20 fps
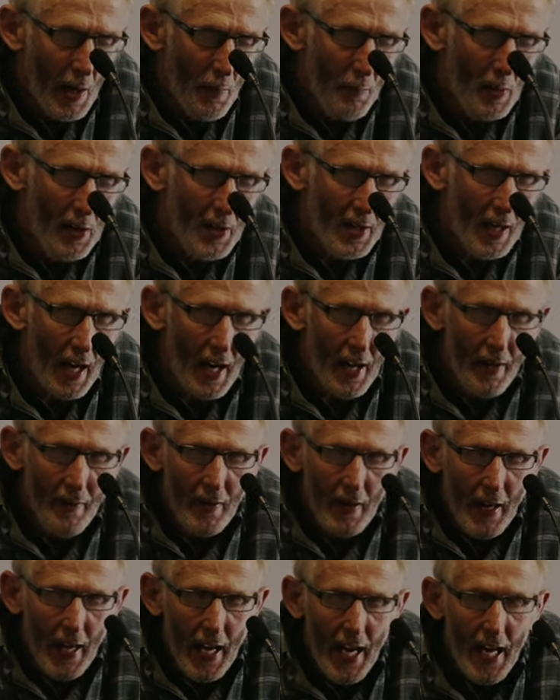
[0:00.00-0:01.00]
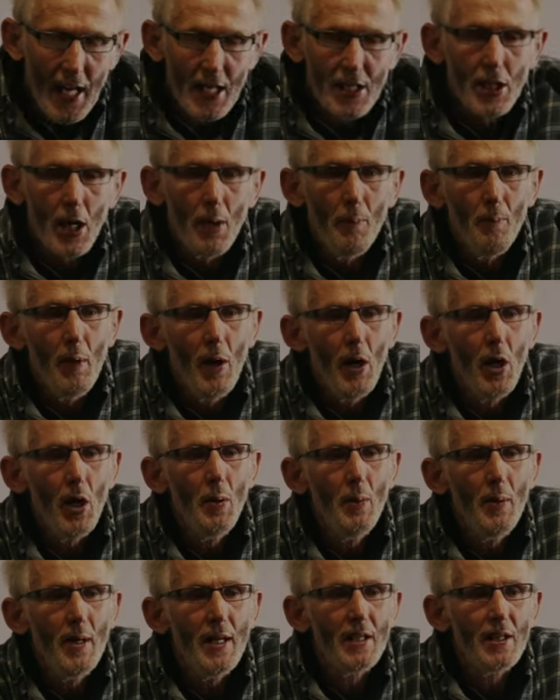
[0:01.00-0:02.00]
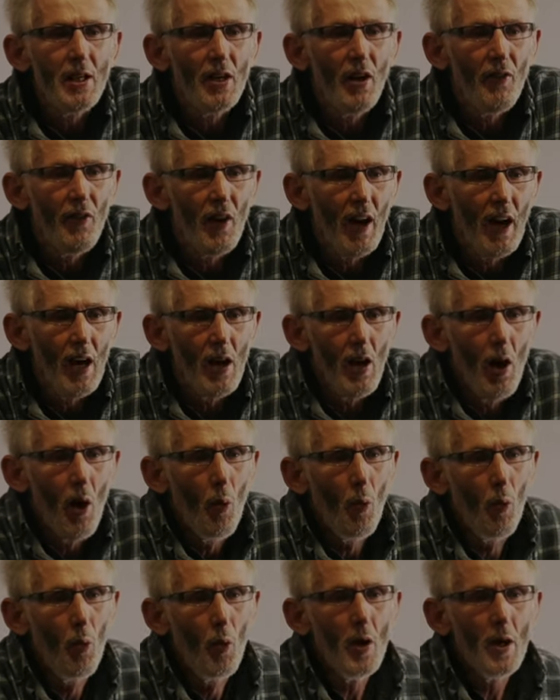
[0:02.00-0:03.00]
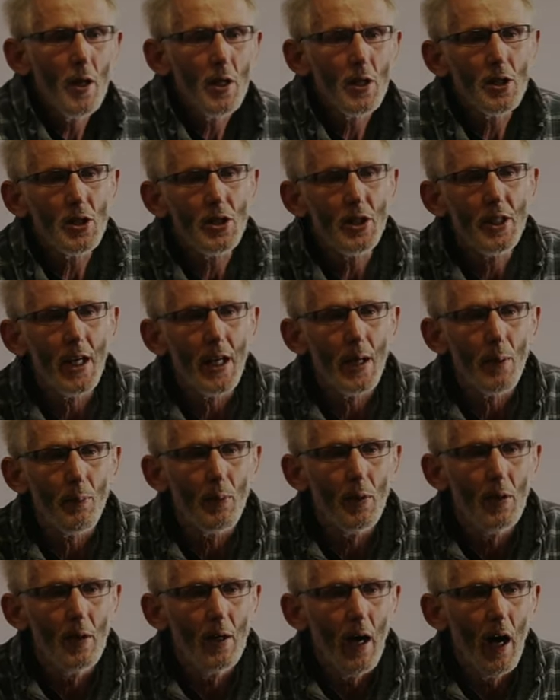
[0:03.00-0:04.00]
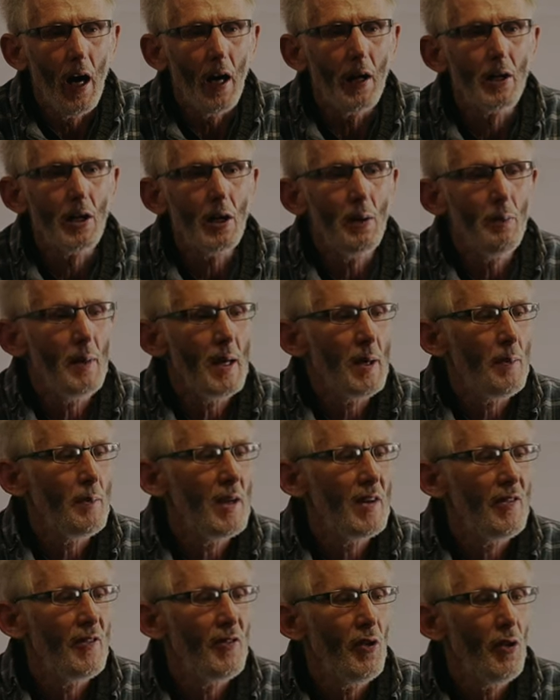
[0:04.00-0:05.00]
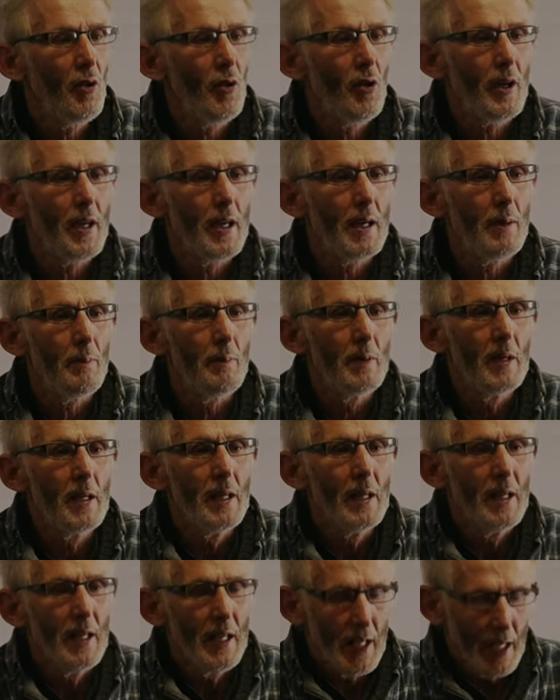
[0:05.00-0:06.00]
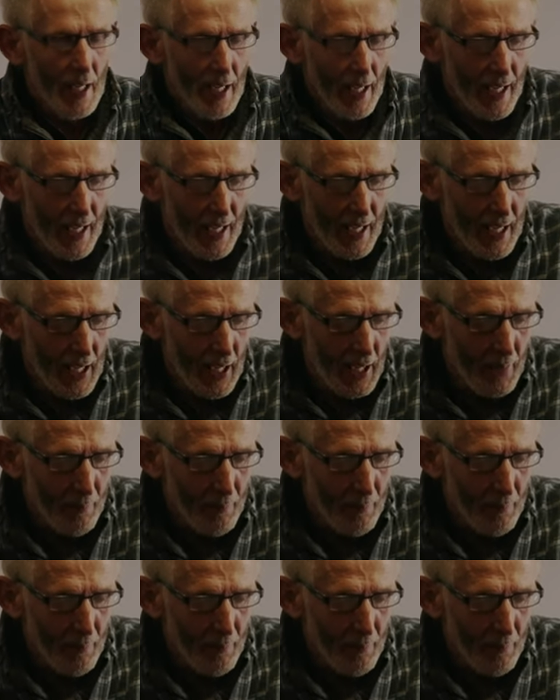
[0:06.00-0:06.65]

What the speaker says: But it's a moment of worship and commitment for him. He